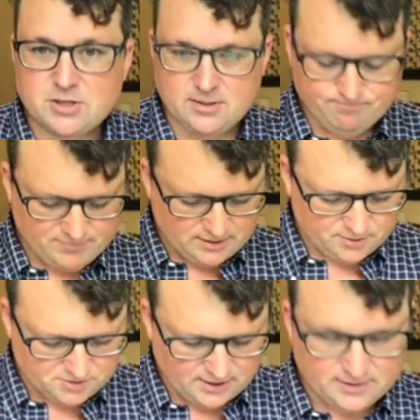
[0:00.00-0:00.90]
him in their
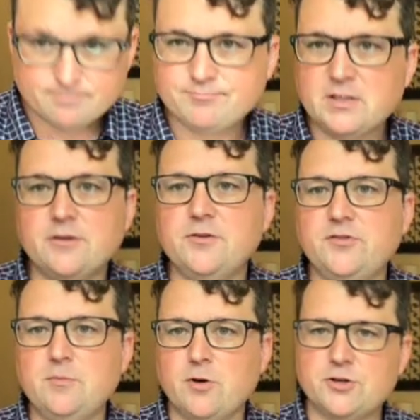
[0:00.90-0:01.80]
sight. Here you see
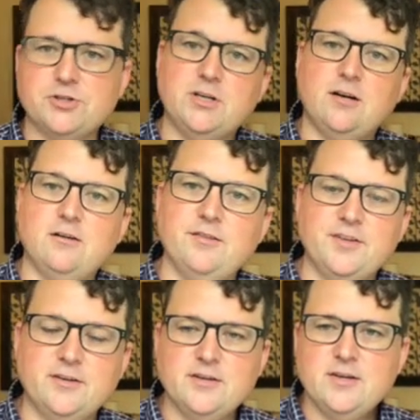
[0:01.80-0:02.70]
Marc Chagall,
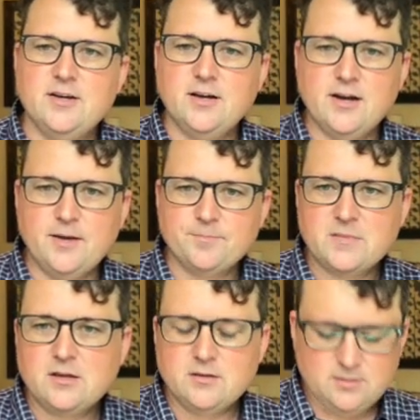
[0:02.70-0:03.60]
the
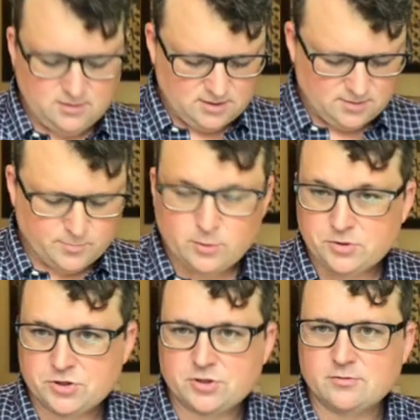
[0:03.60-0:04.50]

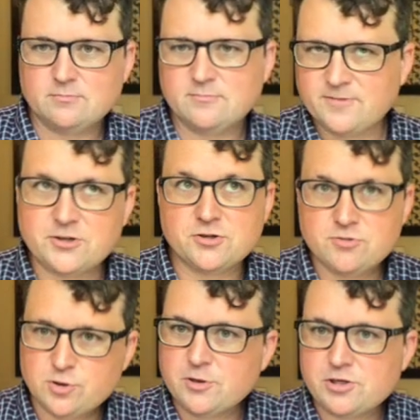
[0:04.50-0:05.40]

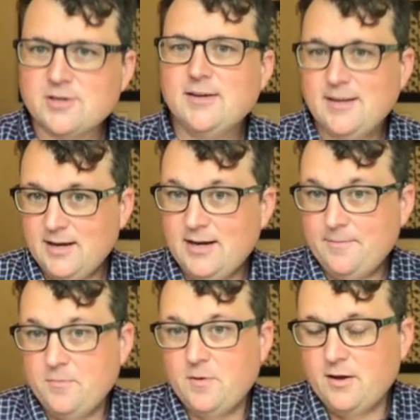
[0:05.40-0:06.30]
Polish-French-Jewish
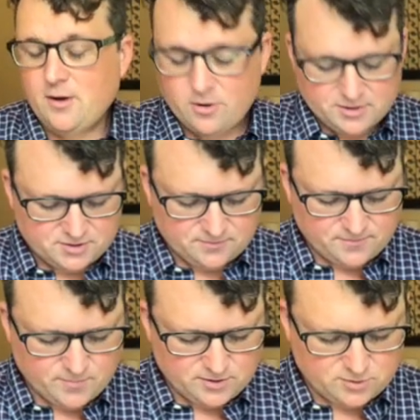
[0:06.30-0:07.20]
artist
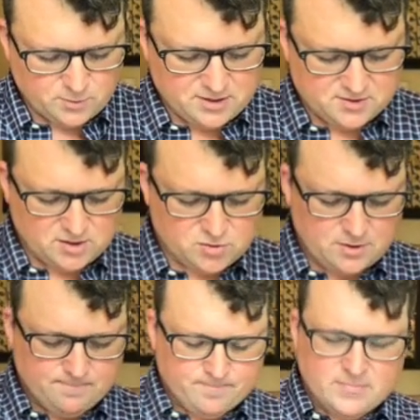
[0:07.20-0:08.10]
from the 20th century,
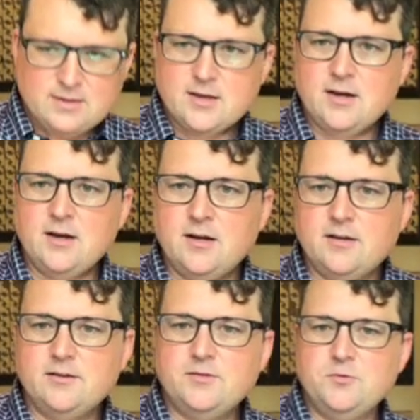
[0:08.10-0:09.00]

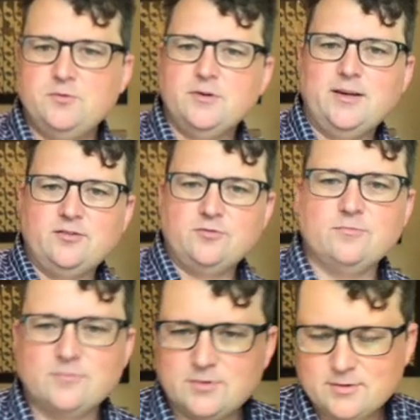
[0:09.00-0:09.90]
who has
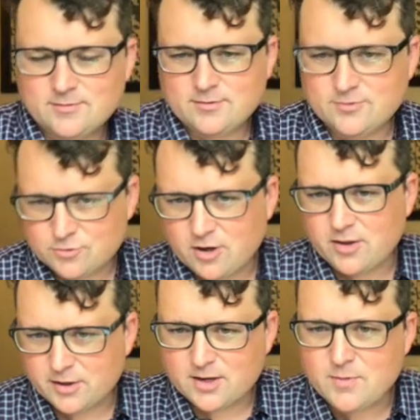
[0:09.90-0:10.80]
drawn
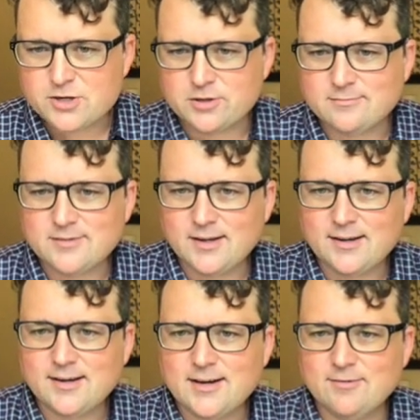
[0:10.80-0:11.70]
the commission
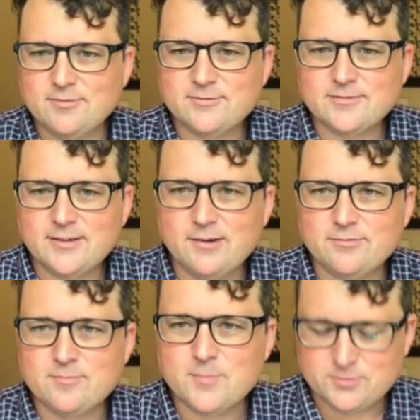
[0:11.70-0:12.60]
of
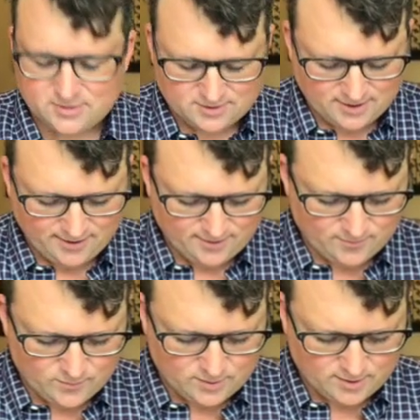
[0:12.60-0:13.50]
Moses
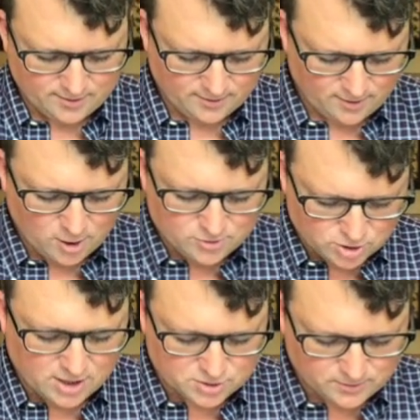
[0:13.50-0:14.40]
on
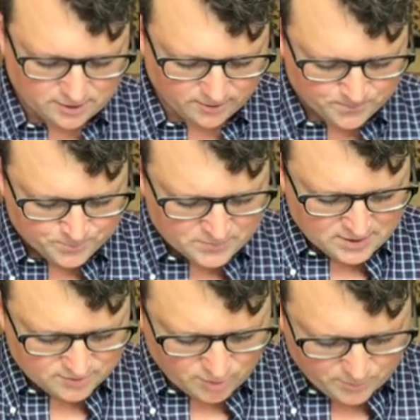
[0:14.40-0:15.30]
Joshua here.
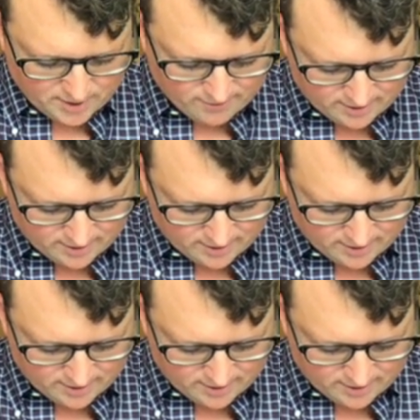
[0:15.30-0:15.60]
So, but anyway,